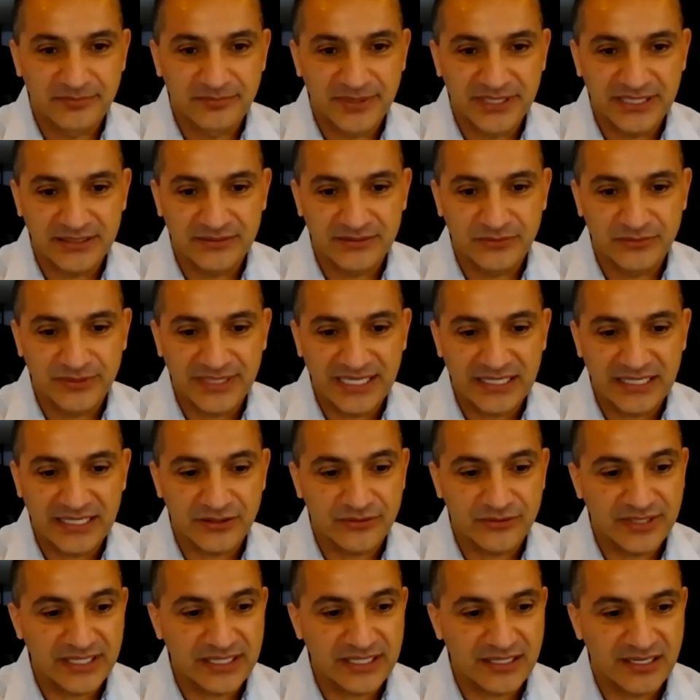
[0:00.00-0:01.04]
but we had
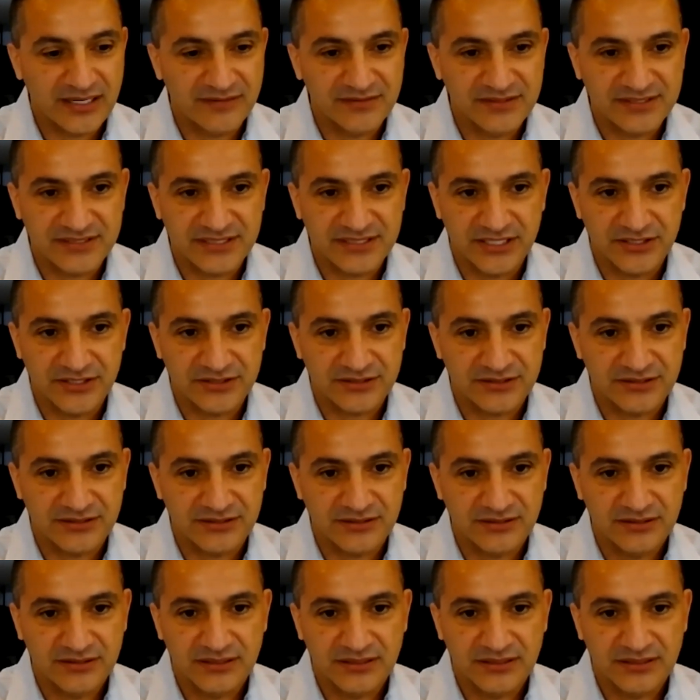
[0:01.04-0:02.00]
a great conversation.